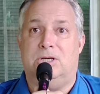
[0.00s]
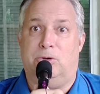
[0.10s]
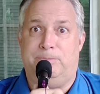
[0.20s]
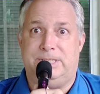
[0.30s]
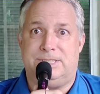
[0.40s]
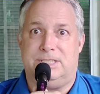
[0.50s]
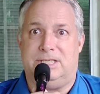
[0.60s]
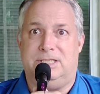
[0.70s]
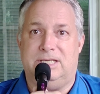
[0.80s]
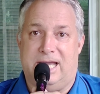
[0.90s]

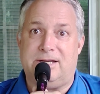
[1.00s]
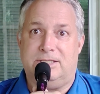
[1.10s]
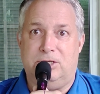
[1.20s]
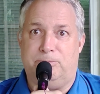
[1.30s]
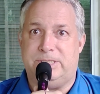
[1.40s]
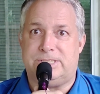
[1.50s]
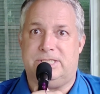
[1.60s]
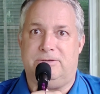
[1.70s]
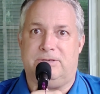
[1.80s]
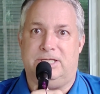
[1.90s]
obesity, out of the
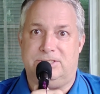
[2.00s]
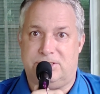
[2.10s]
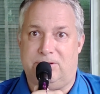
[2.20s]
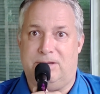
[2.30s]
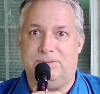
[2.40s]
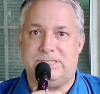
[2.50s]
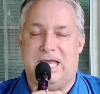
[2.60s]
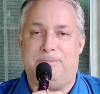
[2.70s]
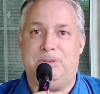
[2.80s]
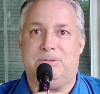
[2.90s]
obesity range. So I was
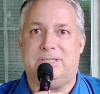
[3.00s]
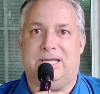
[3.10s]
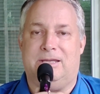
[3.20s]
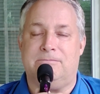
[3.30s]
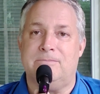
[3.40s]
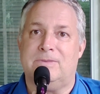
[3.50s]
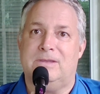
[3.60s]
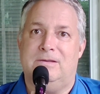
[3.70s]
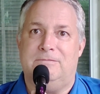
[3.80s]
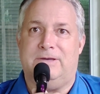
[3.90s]
happy with that.
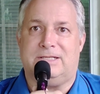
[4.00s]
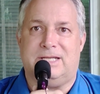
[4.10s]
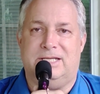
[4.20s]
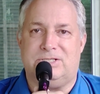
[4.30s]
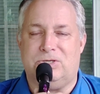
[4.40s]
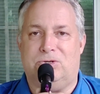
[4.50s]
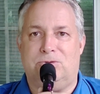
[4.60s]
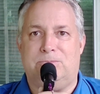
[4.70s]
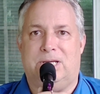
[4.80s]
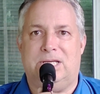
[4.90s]
In fact, I had
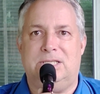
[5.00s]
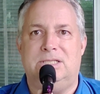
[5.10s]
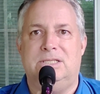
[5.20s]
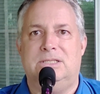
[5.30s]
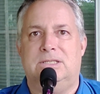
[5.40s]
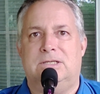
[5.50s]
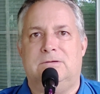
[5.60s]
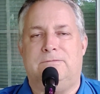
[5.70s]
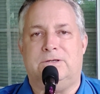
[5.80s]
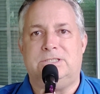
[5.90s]
told my
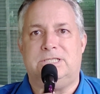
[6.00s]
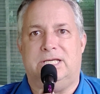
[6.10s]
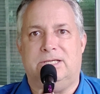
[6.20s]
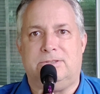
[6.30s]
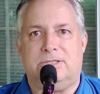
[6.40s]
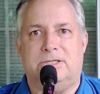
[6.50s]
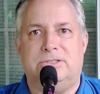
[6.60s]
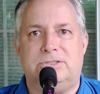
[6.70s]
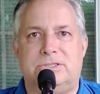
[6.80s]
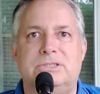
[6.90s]
Virta Health
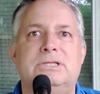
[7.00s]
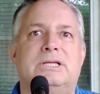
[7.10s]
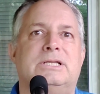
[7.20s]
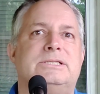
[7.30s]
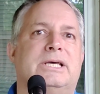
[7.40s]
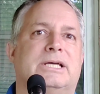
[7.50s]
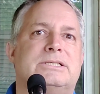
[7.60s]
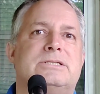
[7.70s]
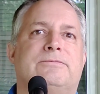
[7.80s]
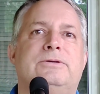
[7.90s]
coach in a
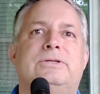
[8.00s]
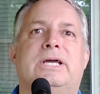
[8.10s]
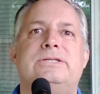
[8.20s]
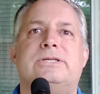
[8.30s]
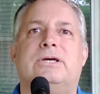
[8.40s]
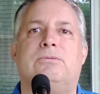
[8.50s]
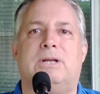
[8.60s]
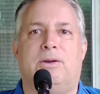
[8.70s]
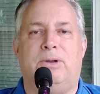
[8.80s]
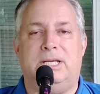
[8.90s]
text a few days ago
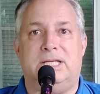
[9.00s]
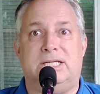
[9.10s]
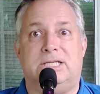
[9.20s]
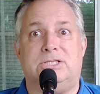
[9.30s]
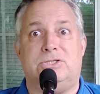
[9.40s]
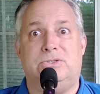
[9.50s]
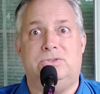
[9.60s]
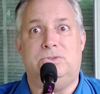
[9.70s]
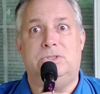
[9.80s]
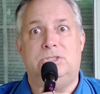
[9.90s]
when I weighed in at
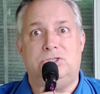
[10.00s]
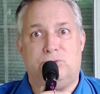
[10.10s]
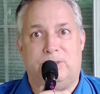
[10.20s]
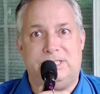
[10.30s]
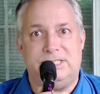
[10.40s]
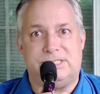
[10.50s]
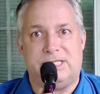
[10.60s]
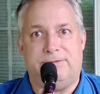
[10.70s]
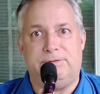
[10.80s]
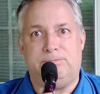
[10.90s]

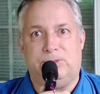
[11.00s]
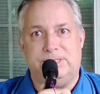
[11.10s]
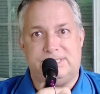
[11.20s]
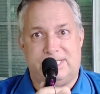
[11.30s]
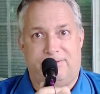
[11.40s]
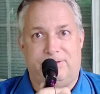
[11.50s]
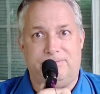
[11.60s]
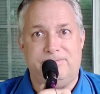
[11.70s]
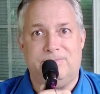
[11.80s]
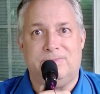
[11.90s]

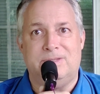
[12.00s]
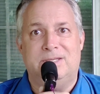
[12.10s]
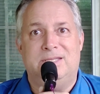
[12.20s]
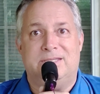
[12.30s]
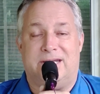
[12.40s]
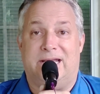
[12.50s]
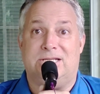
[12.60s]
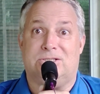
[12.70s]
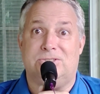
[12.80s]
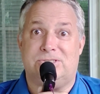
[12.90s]
227.7 that I
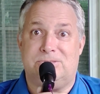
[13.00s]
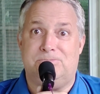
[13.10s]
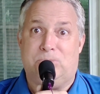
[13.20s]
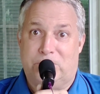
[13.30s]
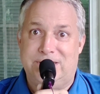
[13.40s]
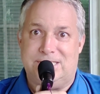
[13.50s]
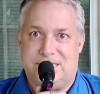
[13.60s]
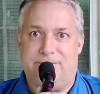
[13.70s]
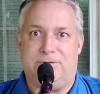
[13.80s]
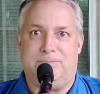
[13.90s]
had to lose
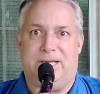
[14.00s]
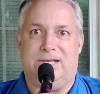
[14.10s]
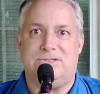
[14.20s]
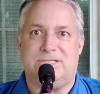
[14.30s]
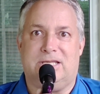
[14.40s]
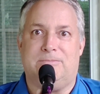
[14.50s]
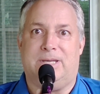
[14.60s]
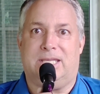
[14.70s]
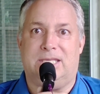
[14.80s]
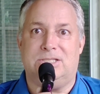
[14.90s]
0.7 pounds to get
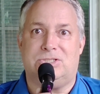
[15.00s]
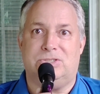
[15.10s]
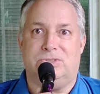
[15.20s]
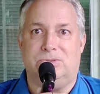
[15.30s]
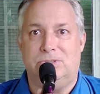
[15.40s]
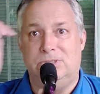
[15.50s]
back into